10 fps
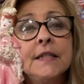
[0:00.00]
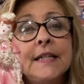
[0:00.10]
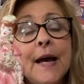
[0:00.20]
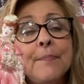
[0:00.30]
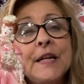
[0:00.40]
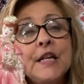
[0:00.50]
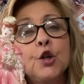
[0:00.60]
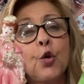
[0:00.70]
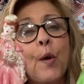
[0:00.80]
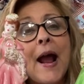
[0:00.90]
Debbie
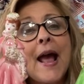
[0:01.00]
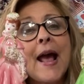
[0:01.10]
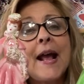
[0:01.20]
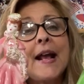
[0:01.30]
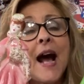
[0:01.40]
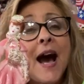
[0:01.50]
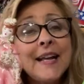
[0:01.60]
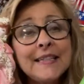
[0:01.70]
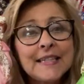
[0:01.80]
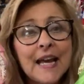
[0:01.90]
Gray.
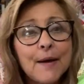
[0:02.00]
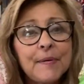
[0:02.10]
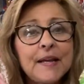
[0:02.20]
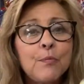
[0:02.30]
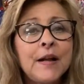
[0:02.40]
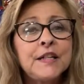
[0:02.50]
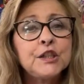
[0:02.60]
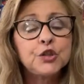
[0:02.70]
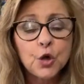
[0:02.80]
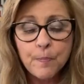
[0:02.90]
Hi, Debbie. When
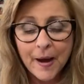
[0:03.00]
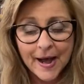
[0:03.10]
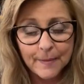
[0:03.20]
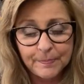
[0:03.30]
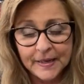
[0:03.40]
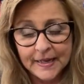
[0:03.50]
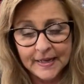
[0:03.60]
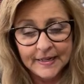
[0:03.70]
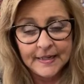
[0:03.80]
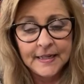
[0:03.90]
did you pop
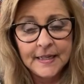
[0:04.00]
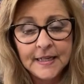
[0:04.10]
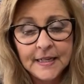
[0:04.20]
in?